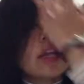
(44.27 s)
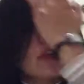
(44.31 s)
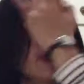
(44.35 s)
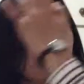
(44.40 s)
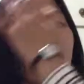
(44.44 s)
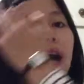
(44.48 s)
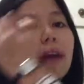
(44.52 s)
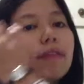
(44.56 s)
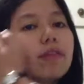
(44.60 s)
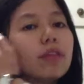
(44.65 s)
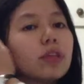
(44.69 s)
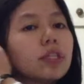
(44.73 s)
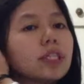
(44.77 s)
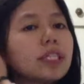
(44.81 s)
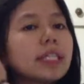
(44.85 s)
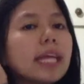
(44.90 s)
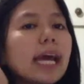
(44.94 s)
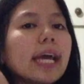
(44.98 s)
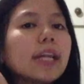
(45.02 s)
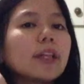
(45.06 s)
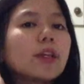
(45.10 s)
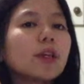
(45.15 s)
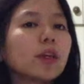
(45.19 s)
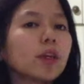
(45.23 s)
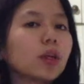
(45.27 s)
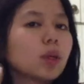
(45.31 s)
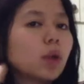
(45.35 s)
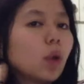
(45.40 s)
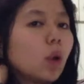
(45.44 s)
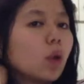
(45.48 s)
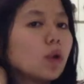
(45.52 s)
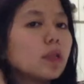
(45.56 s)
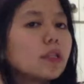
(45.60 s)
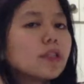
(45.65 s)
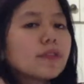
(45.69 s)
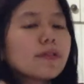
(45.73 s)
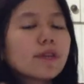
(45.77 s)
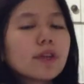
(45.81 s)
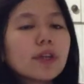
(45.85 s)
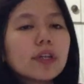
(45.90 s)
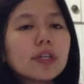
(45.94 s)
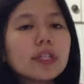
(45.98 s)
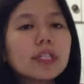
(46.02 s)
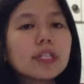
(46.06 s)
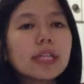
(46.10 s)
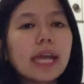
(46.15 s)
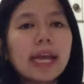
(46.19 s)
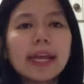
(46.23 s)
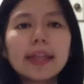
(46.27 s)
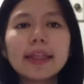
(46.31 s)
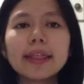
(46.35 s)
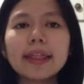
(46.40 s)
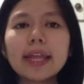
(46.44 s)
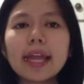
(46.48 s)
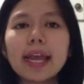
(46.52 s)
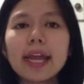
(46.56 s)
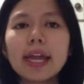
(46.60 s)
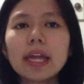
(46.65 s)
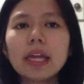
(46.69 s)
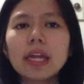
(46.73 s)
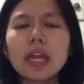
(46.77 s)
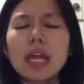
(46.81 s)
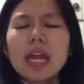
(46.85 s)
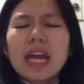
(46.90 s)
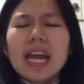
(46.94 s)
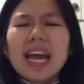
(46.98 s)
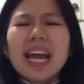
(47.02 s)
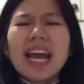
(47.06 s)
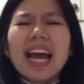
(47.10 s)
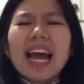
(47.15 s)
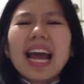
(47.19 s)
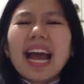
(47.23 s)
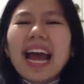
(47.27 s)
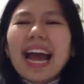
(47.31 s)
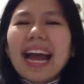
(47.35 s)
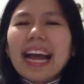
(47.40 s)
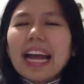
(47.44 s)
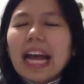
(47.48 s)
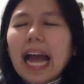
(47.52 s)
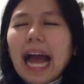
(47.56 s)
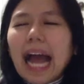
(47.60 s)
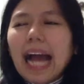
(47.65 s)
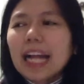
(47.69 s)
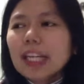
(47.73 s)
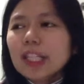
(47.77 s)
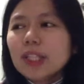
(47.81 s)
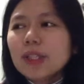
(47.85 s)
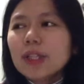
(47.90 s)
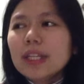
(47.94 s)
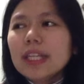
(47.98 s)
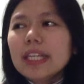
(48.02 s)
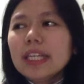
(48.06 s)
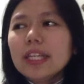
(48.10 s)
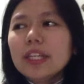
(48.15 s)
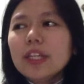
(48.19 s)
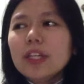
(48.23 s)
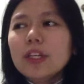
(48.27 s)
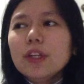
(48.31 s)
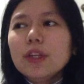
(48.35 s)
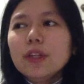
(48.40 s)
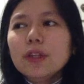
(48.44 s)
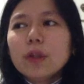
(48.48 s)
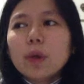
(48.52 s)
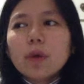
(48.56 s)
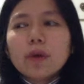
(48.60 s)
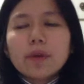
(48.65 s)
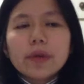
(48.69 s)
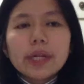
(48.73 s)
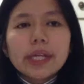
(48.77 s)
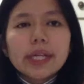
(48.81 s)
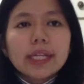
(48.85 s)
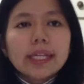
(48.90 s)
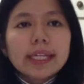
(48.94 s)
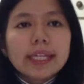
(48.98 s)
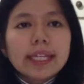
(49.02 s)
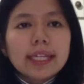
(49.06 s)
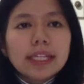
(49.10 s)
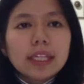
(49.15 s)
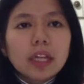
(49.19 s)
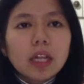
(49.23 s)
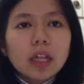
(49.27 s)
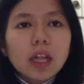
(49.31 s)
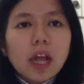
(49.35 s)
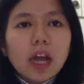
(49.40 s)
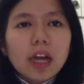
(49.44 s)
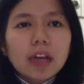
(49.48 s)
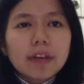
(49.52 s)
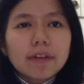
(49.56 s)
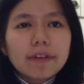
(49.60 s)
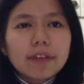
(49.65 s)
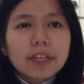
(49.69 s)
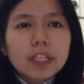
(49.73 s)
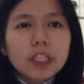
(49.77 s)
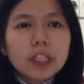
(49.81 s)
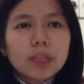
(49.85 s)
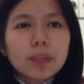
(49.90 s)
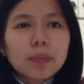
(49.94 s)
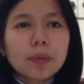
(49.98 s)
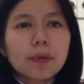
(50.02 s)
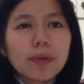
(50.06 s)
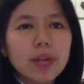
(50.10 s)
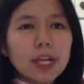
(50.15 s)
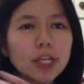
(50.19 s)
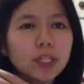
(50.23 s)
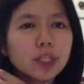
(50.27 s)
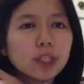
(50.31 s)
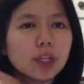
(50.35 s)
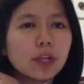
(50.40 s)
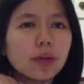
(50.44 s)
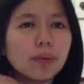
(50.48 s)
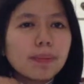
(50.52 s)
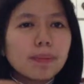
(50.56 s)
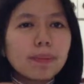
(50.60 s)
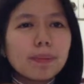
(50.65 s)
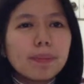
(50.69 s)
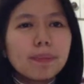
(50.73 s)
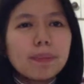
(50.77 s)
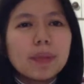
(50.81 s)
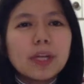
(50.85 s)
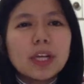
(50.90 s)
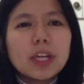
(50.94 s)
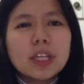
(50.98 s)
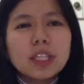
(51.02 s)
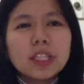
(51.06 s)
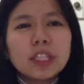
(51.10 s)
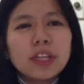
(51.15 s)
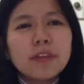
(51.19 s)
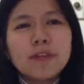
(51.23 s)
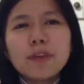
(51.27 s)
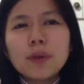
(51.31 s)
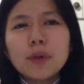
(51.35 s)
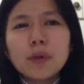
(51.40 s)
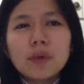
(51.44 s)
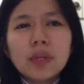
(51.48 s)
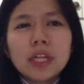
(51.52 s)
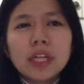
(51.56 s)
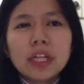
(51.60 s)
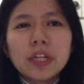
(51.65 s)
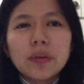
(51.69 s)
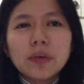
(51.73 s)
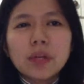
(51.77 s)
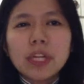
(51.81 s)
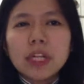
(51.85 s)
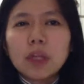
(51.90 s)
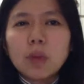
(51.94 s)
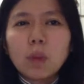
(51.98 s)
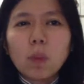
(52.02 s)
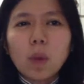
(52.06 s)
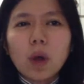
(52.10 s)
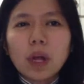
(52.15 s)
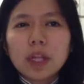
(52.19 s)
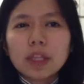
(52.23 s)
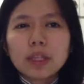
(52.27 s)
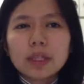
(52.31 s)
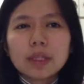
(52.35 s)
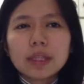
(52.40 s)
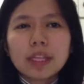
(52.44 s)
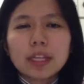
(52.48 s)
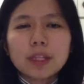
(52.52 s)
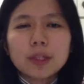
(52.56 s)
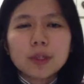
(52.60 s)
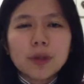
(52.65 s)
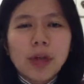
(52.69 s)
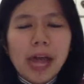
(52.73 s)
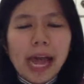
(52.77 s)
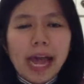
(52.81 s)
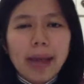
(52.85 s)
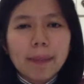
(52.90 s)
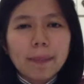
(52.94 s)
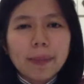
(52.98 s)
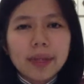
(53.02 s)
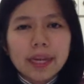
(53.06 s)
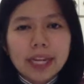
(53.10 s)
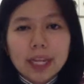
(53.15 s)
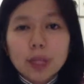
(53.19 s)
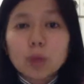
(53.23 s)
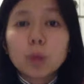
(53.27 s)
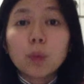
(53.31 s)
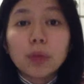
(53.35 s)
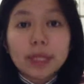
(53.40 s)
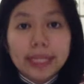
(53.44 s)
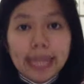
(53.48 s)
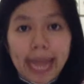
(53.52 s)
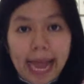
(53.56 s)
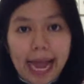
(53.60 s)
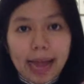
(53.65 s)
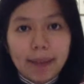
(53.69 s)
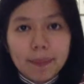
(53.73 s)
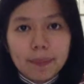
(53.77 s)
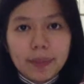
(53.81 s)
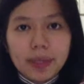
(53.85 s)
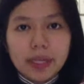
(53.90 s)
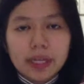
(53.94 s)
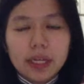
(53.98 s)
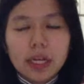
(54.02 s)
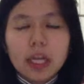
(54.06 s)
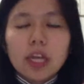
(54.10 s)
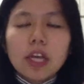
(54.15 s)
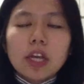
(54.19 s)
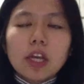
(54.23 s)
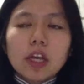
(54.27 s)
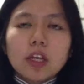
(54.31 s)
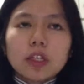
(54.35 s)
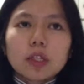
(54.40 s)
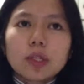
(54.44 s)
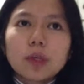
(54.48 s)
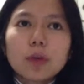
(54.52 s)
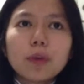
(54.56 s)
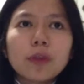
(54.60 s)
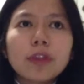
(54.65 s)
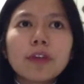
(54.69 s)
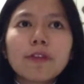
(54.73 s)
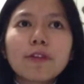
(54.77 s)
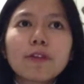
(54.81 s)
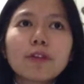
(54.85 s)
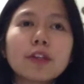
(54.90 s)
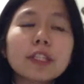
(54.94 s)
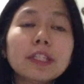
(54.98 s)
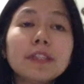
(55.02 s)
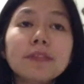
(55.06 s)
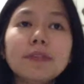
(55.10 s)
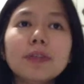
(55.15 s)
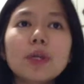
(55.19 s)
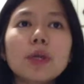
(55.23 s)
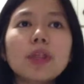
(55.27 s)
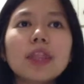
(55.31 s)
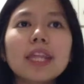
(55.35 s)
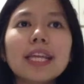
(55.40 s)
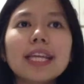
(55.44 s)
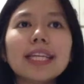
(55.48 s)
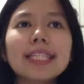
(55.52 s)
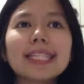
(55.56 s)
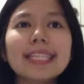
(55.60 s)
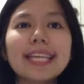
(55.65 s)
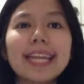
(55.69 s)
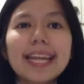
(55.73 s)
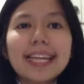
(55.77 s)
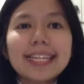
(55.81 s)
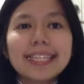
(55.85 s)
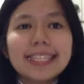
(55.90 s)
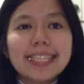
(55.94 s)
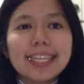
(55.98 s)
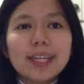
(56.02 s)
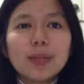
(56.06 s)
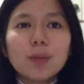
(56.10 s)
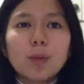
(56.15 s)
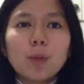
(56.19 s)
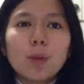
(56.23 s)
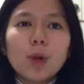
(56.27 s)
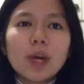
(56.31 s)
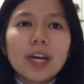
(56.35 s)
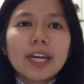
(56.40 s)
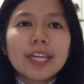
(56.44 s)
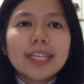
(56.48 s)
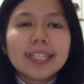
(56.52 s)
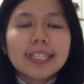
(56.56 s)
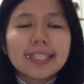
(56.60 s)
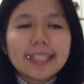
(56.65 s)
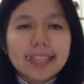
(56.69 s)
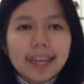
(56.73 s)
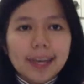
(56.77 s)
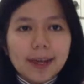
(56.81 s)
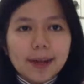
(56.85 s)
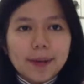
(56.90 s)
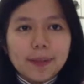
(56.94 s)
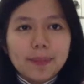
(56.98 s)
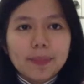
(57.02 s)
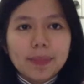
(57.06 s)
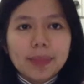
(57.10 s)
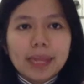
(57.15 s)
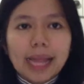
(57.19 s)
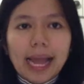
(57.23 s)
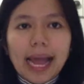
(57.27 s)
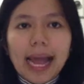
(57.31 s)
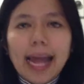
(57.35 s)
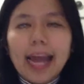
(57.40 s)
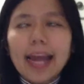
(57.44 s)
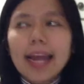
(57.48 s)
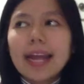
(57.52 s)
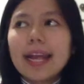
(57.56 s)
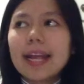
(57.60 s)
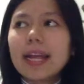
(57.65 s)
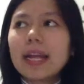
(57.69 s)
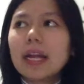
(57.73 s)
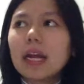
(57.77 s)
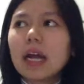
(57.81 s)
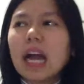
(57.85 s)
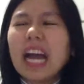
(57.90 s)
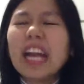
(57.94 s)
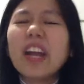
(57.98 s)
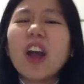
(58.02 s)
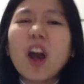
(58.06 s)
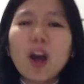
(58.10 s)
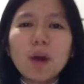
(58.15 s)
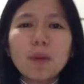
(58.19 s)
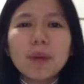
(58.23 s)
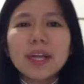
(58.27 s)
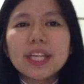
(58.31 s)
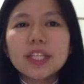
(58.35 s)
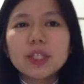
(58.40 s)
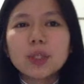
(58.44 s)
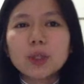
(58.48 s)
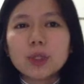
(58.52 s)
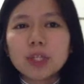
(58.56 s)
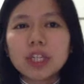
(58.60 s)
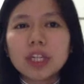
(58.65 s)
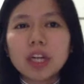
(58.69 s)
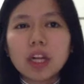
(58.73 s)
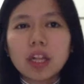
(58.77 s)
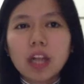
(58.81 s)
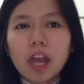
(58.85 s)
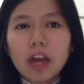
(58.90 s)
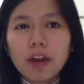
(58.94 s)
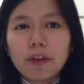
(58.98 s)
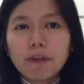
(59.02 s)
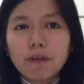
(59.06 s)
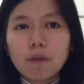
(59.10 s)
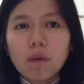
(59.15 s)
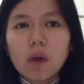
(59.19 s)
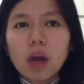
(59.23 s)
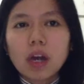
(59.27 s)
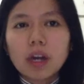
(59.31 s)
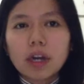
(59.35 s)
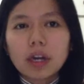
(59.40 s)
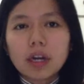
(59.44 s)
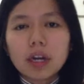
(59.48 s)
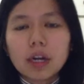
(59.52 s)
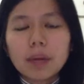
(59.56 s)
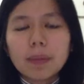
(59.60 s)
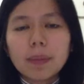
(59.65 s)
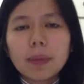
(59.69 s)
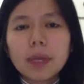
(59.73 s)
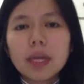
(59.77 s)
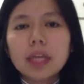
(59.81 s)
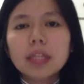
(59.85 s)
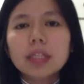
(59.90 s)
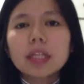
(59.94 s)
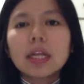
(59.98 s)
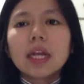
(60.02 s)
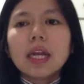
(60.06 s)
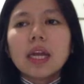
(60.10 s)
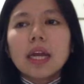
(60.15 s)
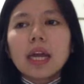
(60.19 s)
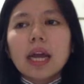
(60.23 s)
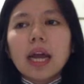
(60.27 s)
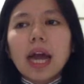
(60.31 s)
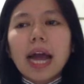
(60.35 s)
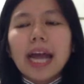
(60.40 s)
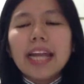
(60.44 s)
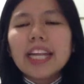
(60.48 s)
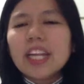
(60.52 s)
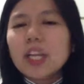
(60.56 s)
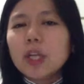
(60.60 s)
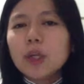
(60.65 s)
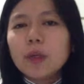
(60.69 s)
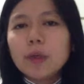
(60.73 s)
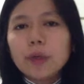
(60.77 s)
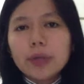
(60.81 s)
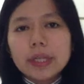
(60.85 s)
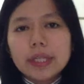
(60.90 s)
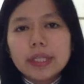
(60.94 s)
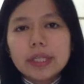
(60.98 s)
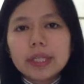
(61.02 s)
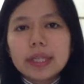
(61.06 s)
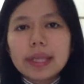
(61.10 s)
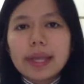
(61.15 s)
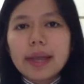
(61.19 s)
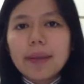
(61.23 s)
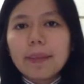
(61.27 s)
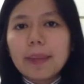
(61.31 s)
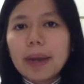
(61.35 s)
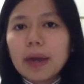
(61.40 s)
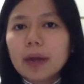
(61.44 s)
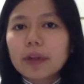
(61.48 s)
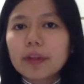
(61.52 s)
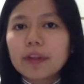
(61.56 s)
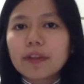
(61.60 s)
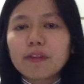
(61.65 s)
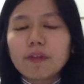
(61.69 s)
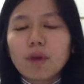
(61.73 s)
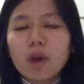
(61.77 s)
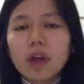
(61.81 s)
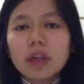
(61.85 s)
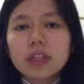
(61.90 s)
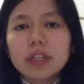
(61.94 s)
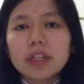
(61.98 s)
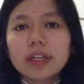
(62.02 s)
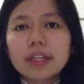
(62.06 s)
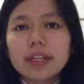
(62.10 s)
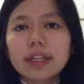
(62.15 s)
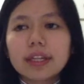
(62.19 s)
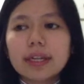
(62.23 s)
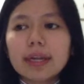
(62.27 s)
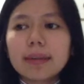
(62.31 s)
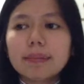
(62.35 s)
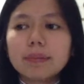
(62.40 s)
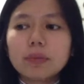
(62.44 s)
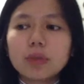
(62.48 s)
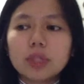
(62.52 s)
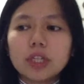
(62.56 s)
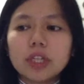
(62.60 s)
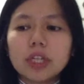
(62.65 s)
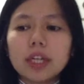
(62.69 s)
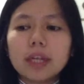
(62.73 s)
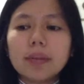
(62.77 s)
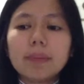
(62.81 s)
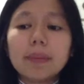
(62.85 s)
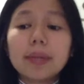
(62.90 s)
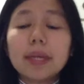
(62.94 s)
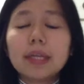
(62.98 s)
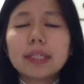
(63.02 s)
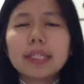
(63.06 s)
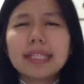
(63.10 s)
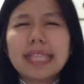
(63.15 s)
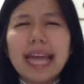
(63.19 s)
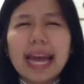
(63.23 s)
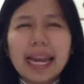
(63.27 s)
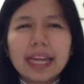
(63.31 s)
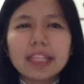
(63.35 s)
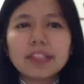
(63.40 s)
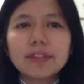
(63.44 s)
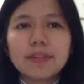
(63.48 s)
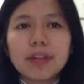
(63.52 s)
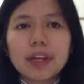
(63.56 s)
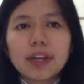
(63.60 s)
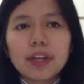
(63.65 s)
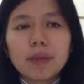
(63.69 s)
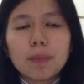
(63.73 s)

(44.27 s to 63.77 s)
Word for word: You have to set your goals first and then actually you don't really need a lot of inspiration because if you really really want it to happen it will happen so the first few things that i did was um, i i always drink a lot of water but I increase the amount of water that I'm drinking because that is very